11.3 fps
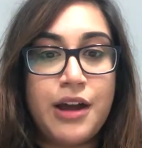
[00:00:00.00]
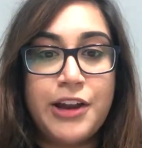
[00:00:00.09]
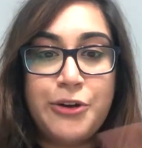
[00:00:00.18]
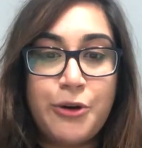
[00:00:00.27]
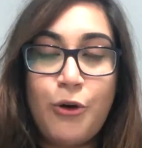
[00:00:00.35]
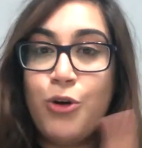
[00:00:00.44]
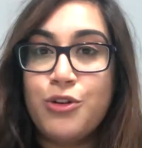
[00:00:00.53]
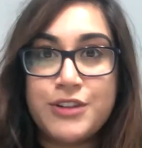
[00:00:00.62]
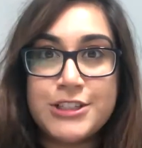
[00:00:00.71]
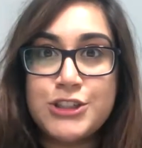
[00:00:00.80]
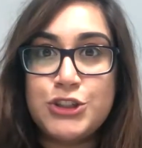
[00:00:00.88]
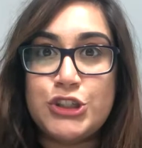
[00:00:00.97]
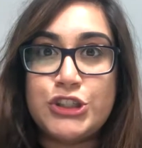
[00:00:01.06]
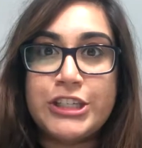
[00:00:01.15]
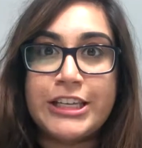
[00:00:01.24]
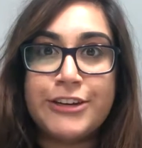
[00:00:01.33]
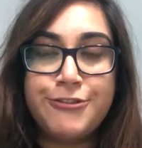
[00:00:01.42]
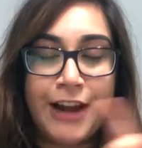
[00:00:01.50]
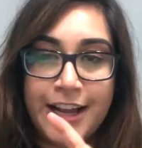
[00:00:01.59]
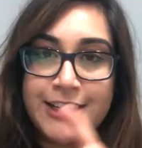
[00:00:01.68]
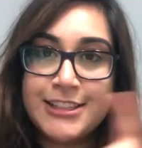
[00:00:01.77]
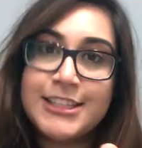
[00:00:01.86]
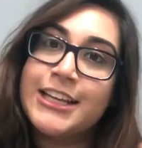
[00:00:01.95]
I know all of us usually
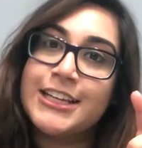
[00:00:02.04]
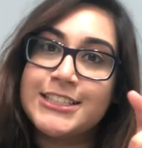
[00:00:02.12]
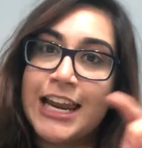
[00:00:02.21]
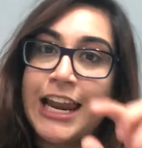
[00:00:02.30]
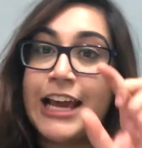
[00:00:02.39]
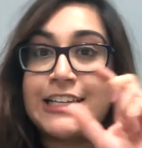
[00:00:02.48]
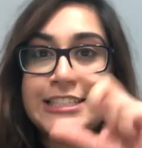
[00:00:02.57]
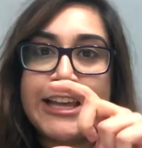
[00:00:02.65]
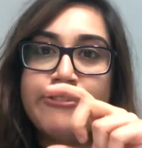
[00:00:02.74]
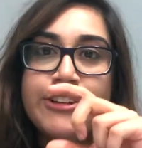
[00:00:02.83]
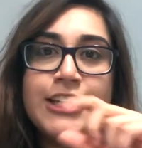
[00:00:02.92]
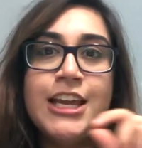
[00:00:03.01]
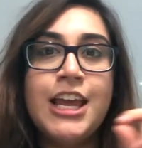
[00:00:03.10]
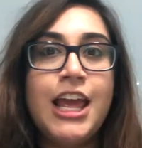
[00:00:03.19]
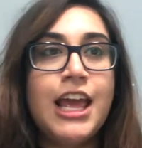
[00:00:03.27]
rank things at like a 7.